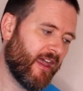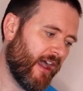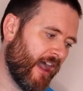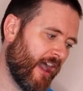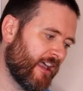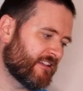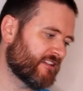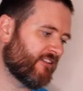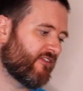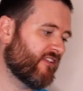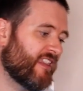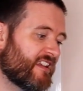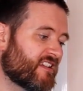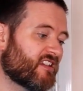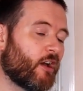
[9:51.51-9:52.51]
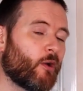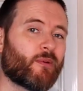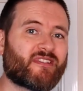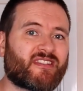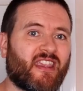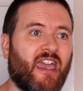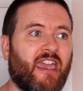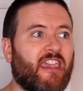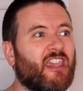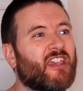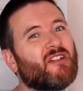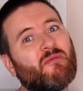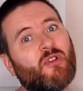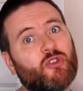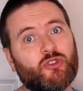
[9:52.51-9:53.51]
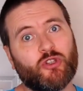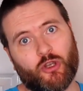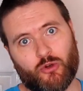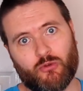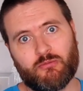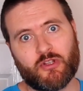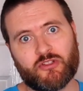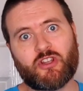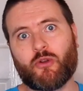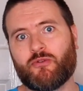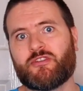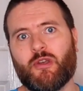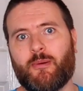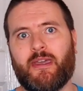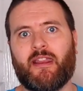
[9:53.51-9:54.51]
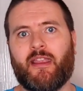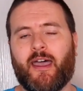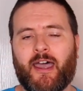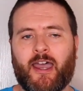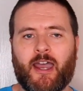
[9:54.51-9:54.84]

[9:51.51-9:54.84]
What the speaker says: And for this I would say, no, don't do it.